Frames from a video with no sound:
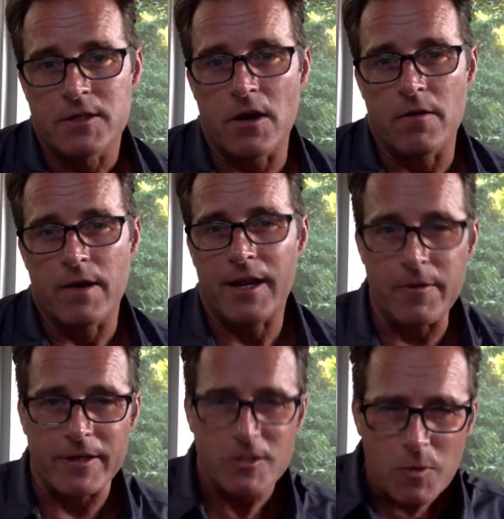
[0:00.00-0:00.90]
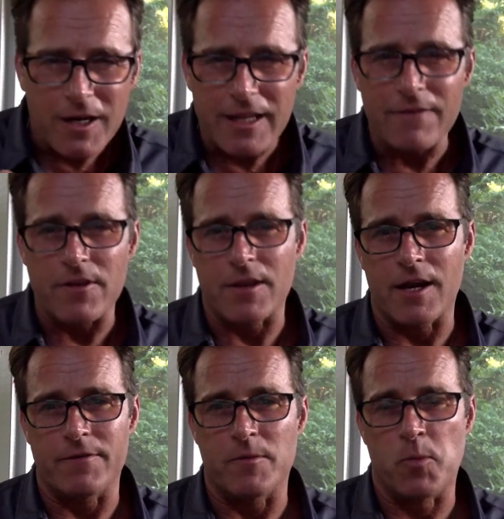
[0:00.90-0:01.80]
So anyway, I just wanted to give you
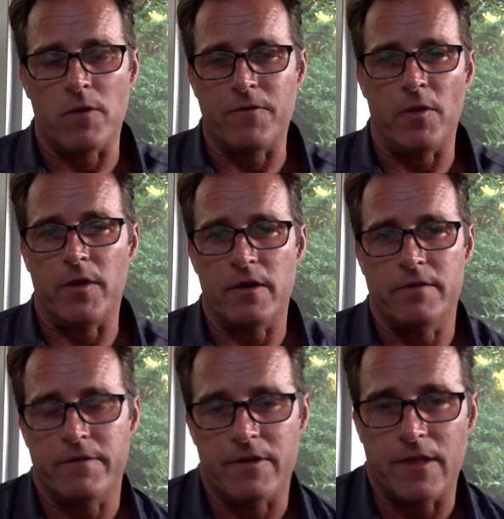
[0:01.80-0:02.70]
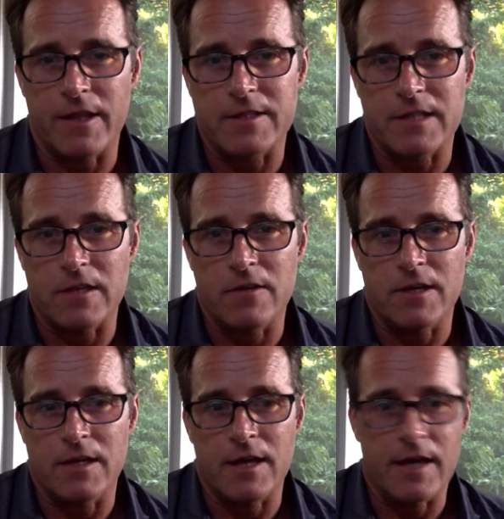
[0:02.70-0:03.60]
kind of a portfolio of different things that you
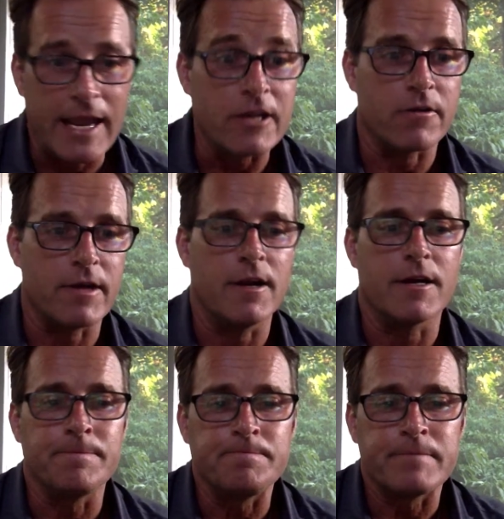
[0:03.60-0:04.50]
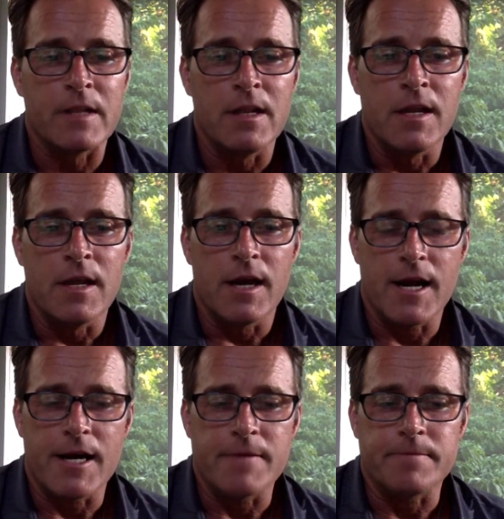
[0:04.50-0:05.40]
can uh, anchor in on.
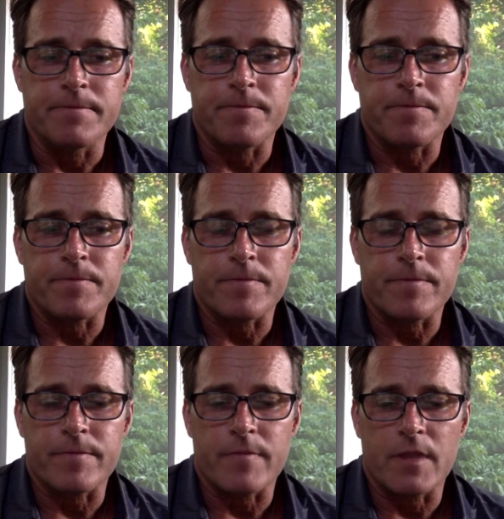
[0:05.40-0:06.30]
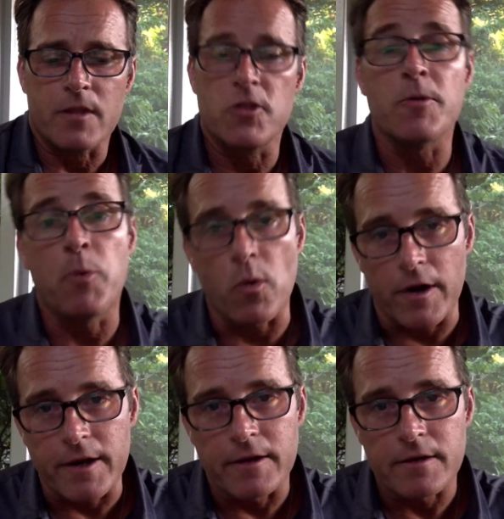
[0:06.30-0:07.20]
Um, the
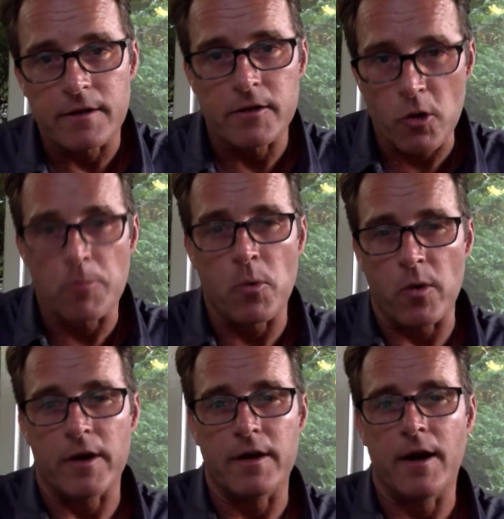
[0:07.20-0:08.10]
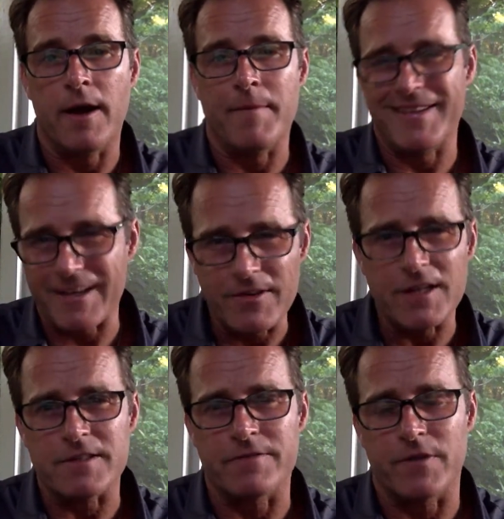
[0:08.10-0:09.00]
board, your board. Um, as I've
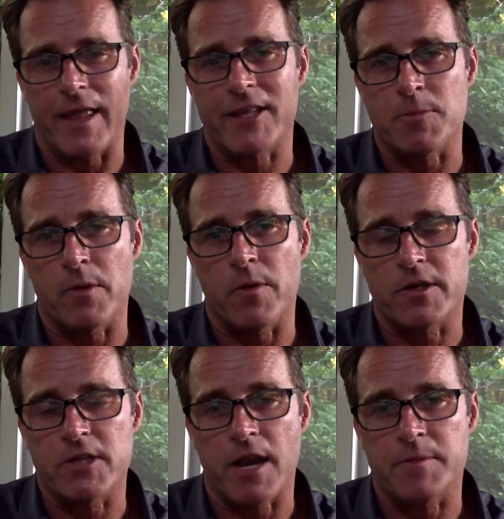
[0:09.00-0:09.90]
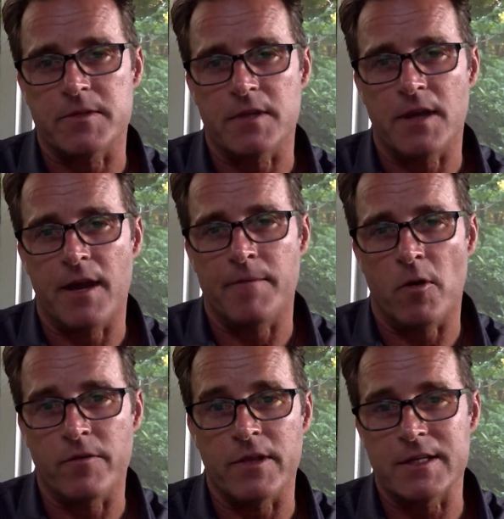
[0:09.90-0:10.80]
done some philanthropy workshops um,
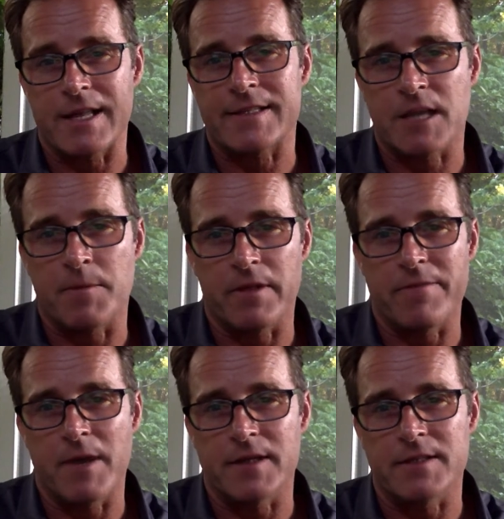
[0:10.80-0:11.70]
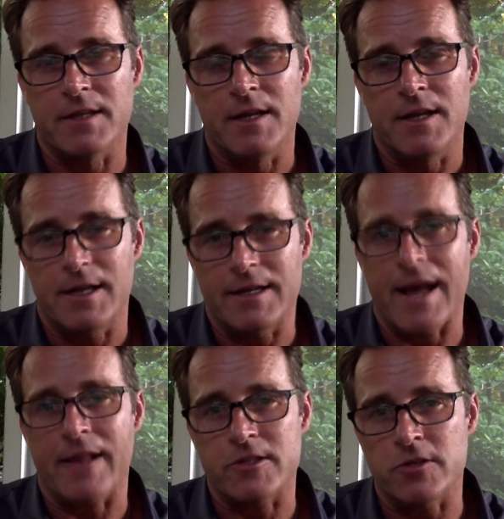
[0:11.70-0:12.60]
over these last couple of months in
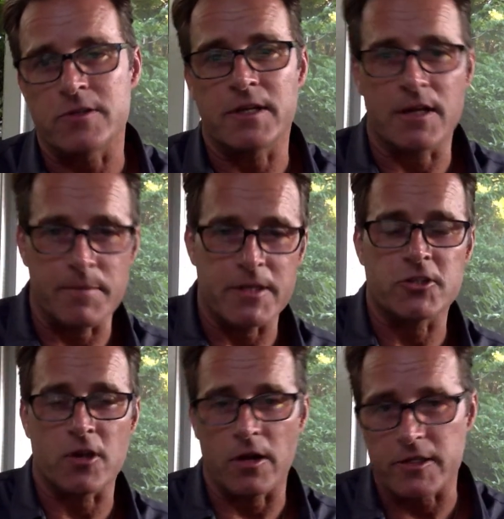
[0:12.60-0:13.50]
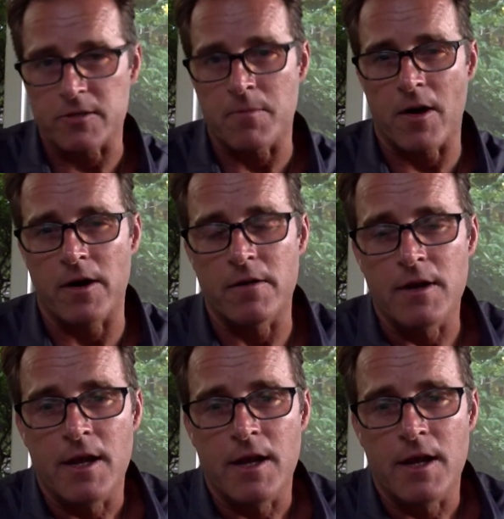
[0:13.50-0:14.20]
Dallas, Houston, I'll be in Charlotte tomorrow.